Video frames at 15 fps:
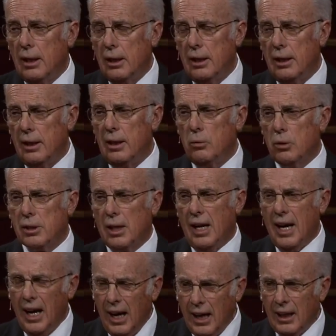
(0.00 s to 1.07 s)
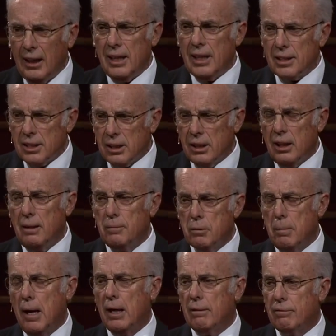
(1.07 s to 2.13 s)
He, he was a highly
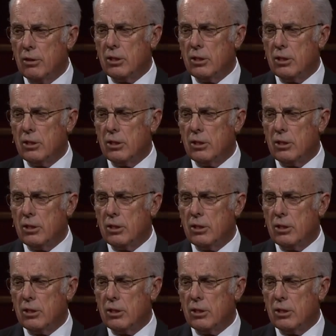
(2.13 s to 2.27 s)
esteemed man.